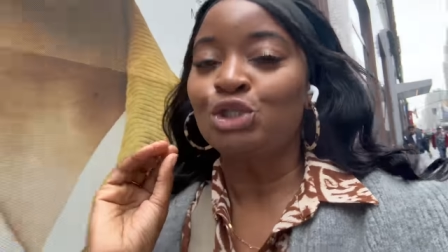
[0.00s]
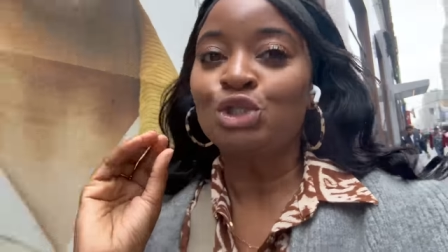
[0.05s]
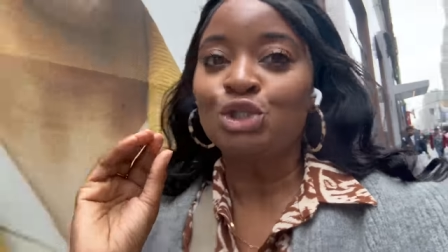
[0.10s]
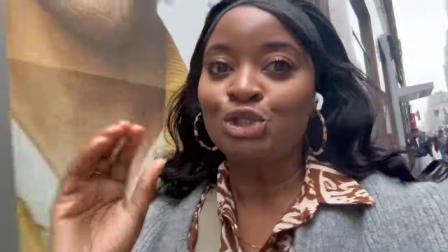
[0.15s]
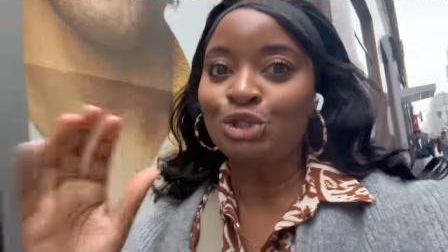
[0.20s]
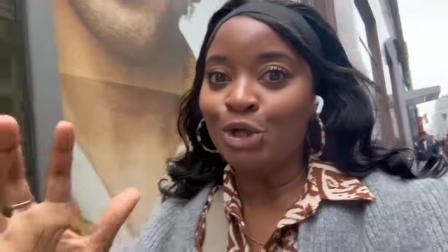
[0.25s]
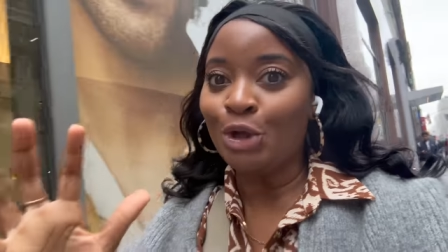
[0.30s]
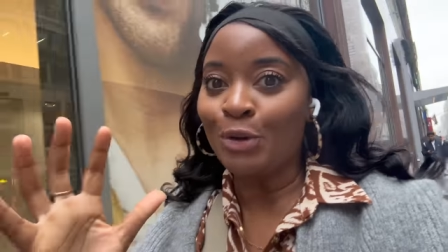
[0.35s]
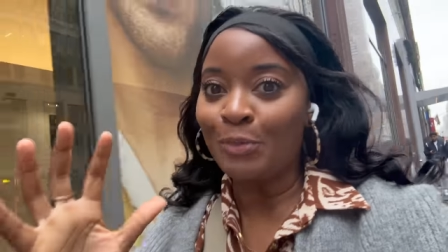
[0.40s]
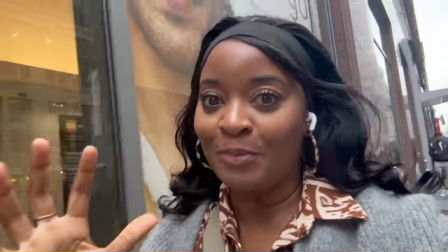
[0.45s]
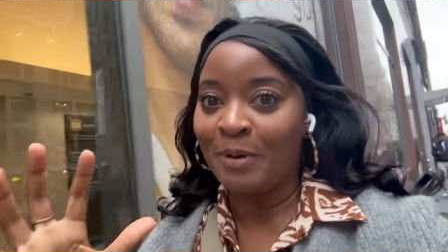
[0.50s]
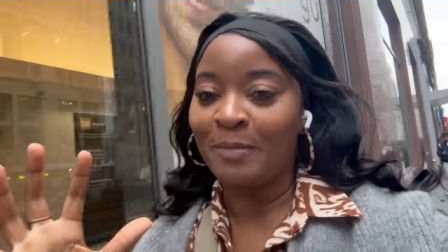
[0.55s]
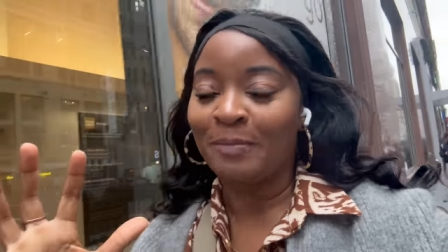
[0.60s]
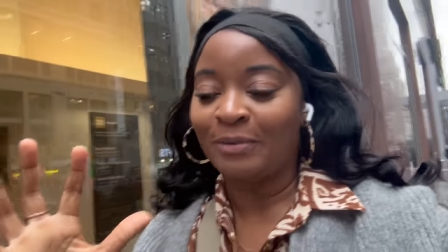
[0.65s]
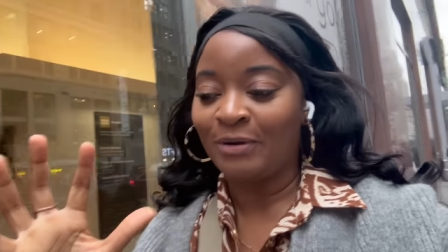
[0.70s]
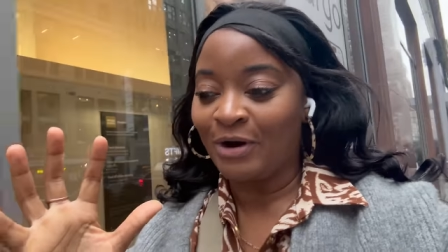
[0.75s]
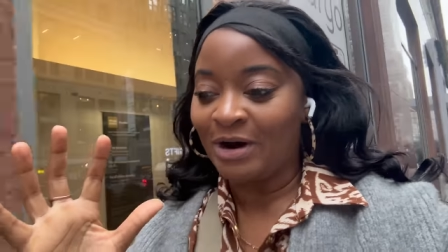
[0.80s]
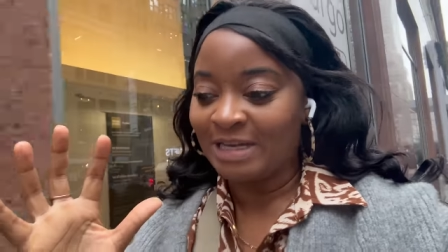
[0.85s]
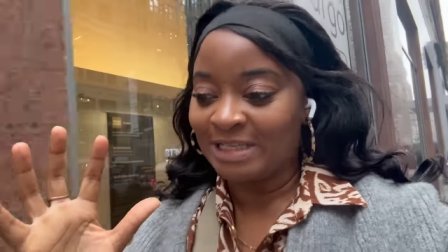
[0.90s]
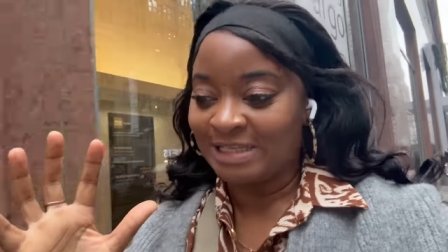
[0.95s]
super
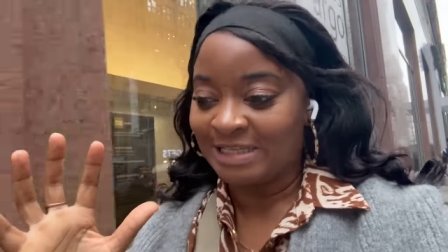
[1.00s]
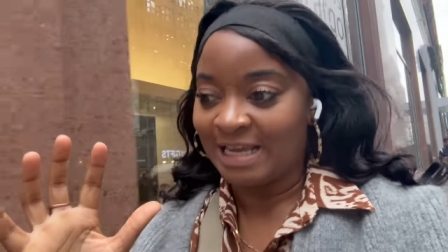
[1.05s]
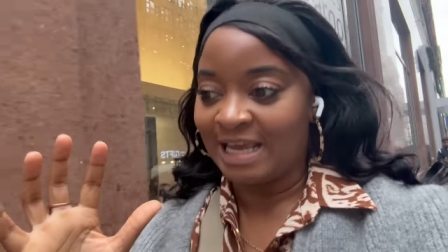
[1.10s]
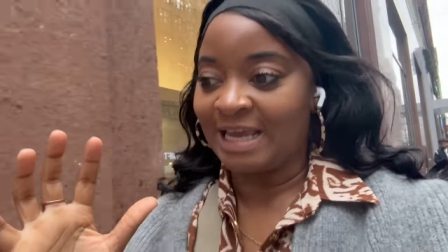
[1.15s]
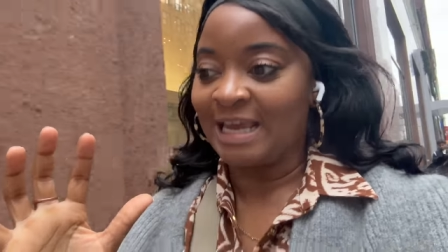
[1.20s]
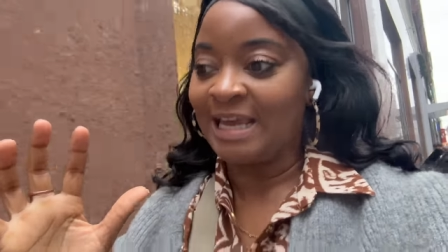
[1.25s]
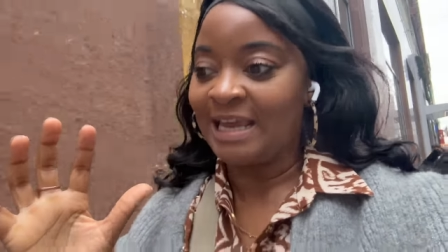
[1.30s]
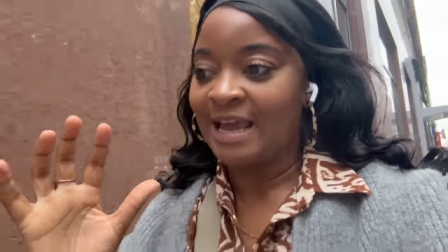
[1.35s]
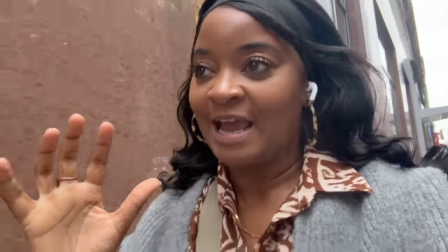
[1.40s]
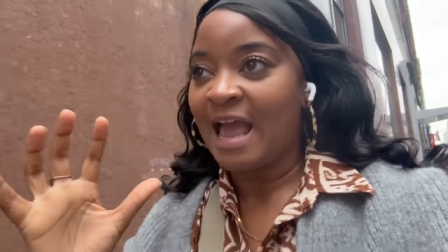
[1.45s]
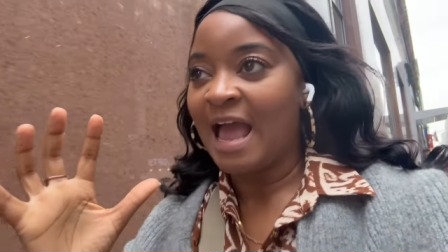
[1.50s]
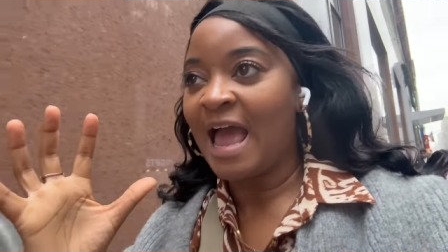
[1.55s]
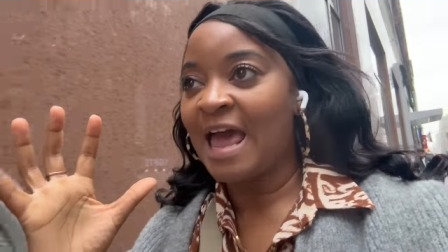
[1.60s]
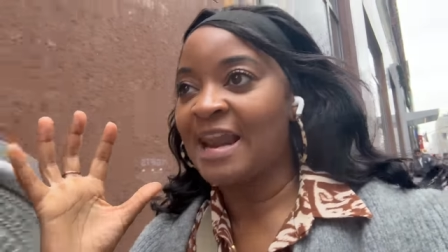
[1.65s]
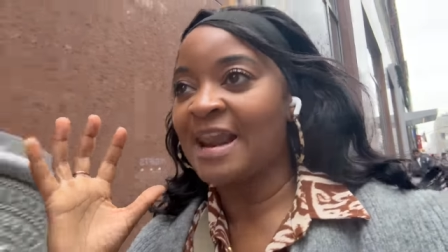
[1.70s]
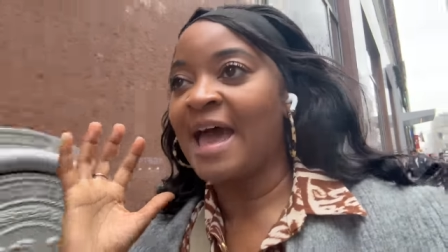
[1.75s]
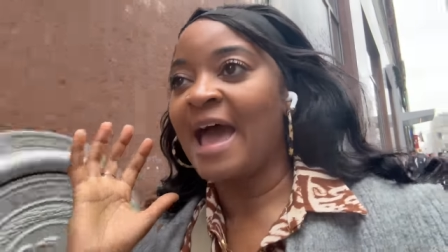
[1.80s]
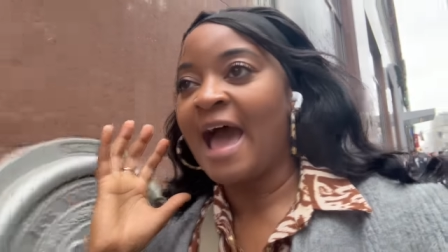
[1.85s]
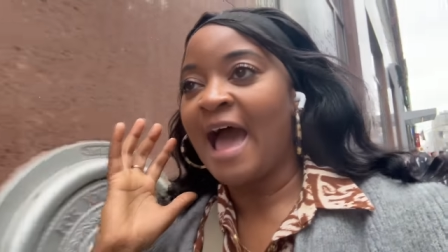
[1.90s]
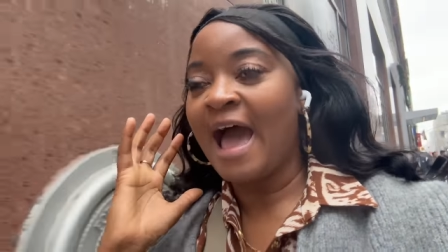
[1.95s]
pricey
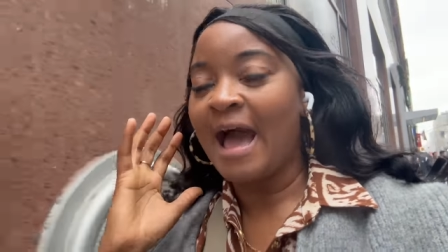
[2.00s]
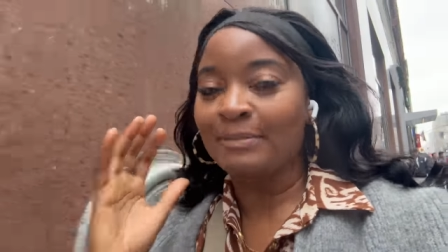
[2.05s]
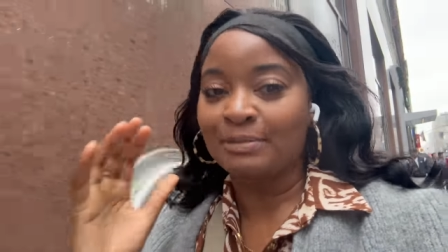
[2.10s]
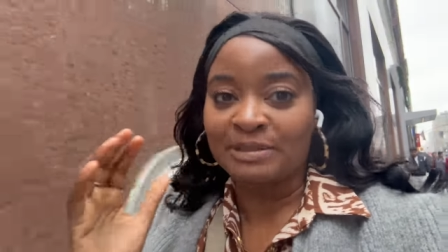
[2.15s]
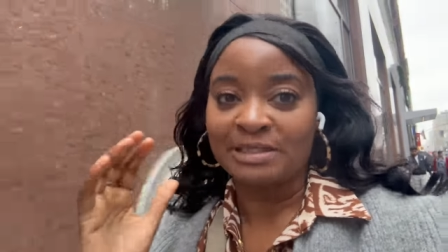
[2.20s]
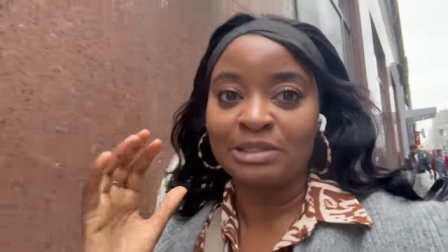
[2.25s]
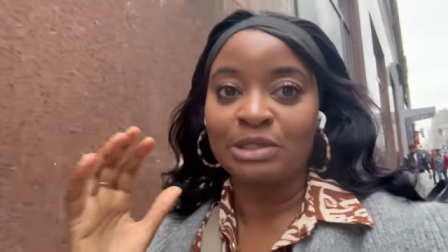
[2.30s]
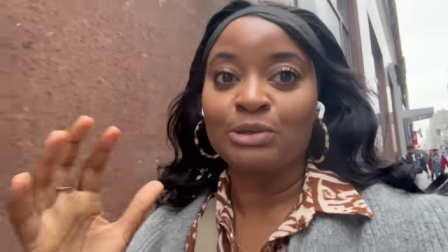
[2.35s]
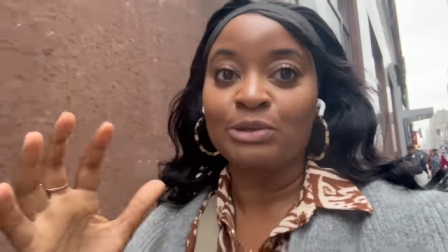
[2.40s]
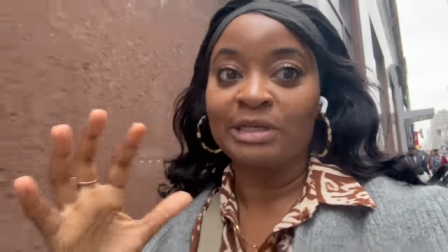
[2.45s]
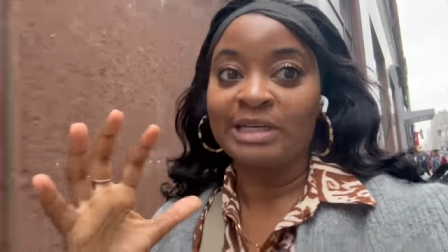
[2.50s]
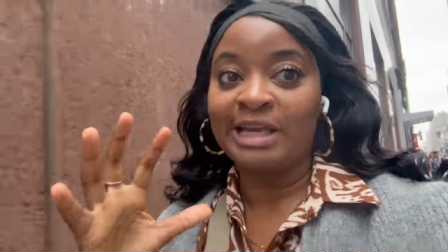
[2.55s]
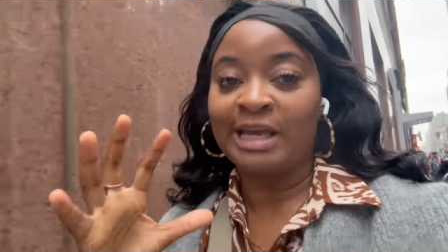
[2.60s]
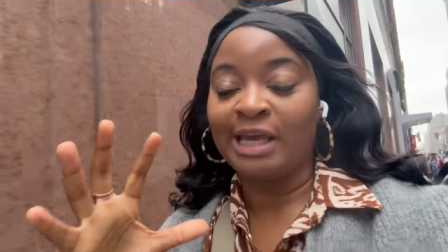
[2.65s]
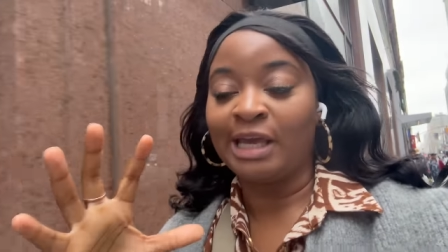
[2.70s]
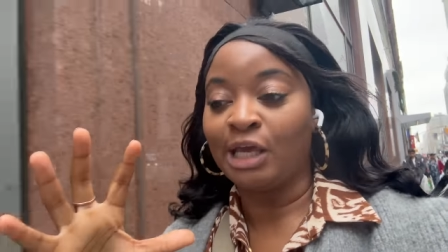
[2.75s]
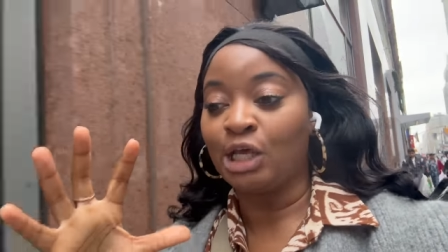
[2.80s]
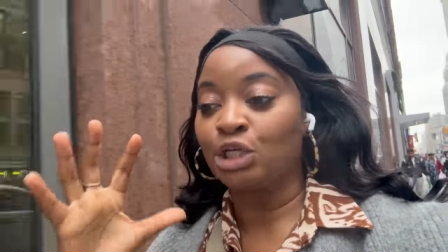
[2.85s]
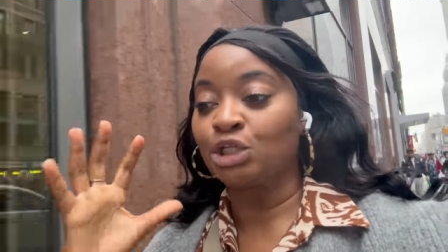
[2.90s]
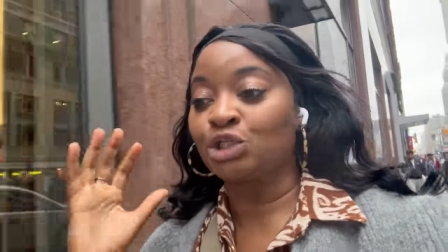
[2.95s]
and absolutely